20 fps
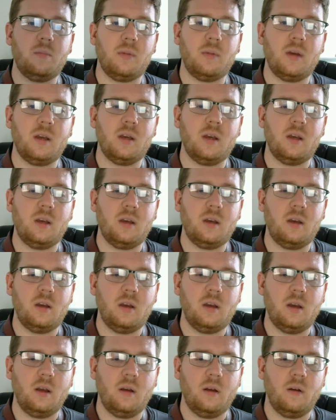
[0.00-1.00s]

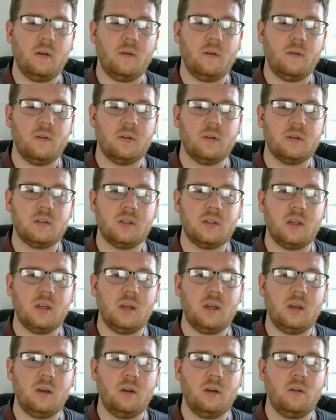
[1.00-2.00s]
B,
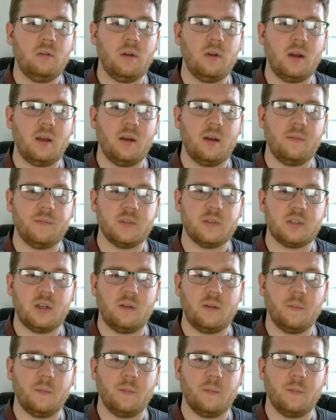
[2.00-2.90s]
C. Right, yep, C.